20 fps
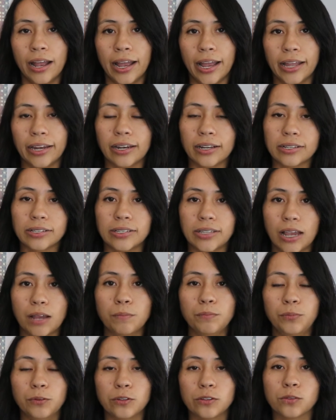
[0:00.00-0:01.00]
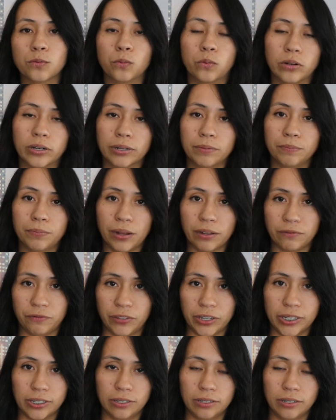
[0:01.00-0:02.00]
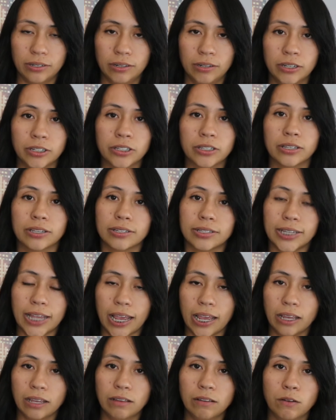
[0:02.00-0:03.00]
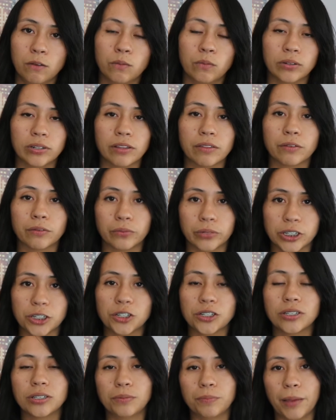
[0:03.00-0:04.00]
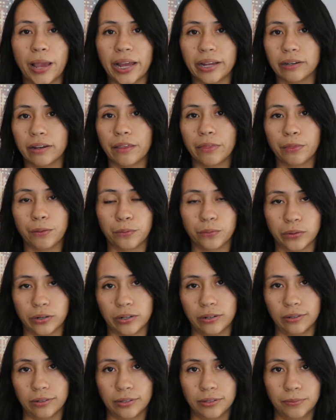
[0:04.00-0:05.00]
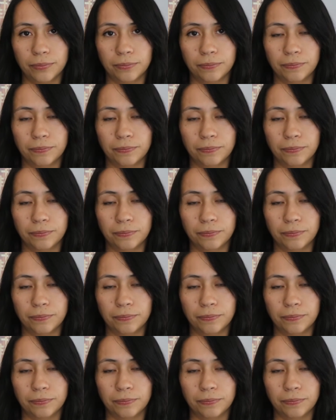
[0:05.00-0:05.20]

An example is Warren Buffett, today one of the richest men in the world.